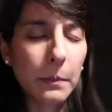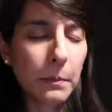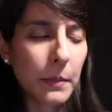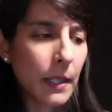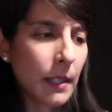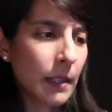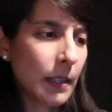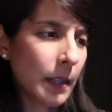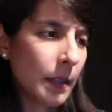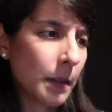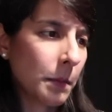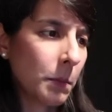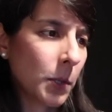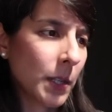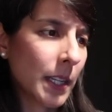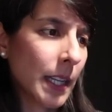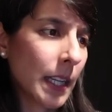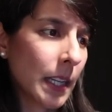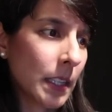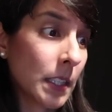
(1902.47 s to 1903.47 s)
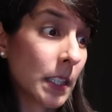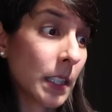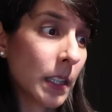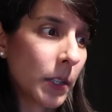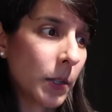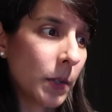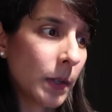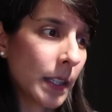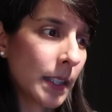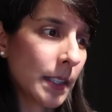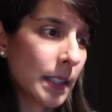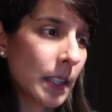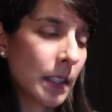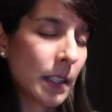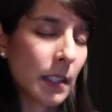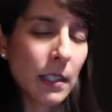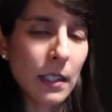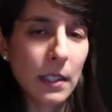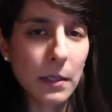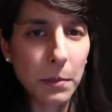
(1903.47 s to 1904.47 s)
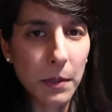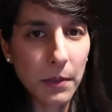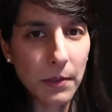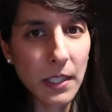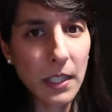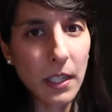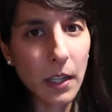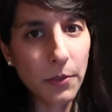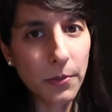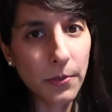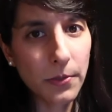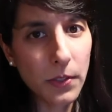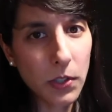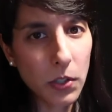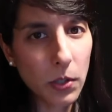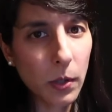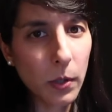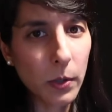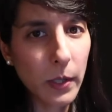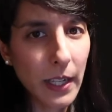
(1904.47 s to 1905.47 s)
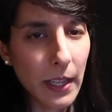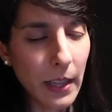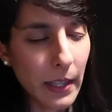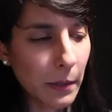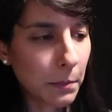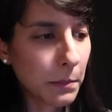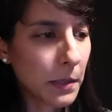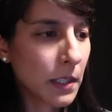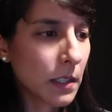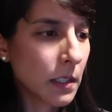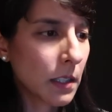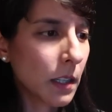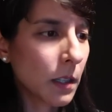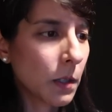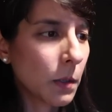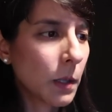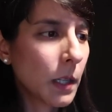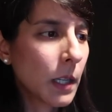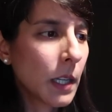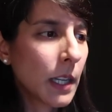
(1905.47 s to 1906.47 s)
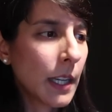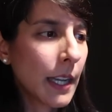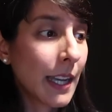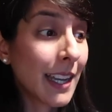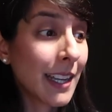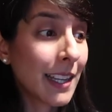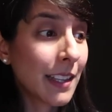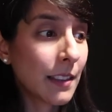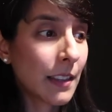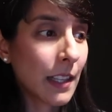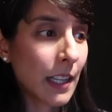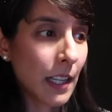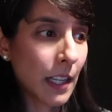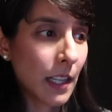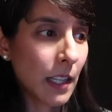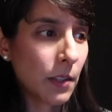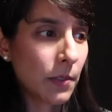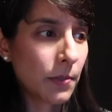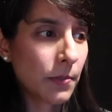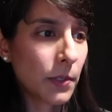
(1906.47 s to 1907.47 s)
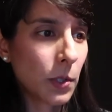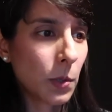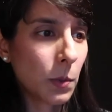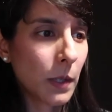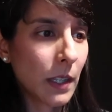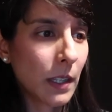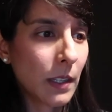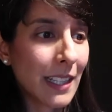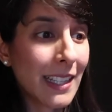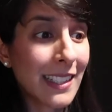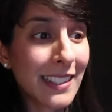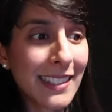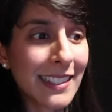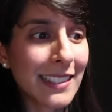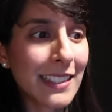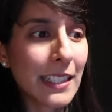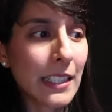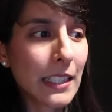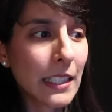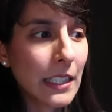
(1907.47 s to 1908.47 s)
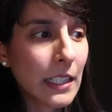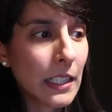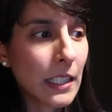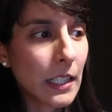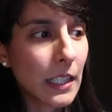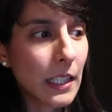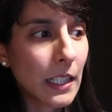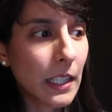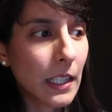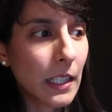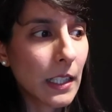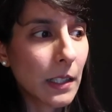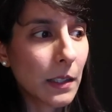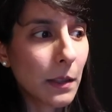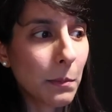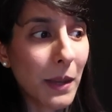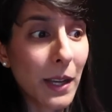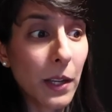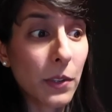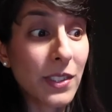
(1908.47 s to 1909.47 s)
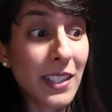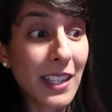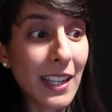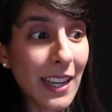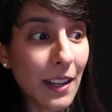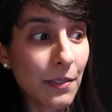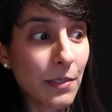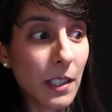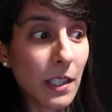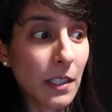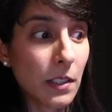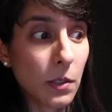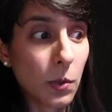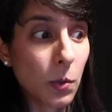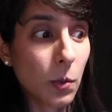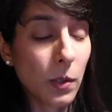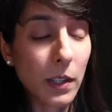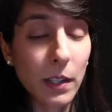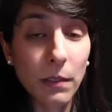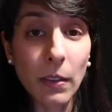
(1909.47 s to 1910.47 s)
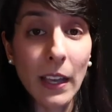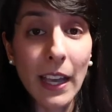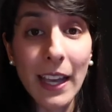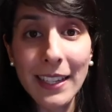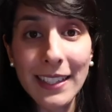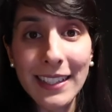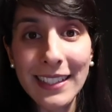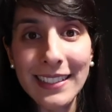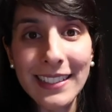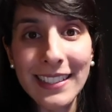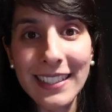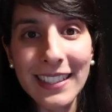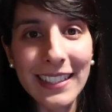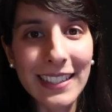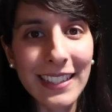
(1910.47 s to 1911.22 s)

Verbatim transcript: But um, what I can tell you is that this is a bit of a tough solar eclipse. So hang in there if you are in it, uh, about to have it, or have had it.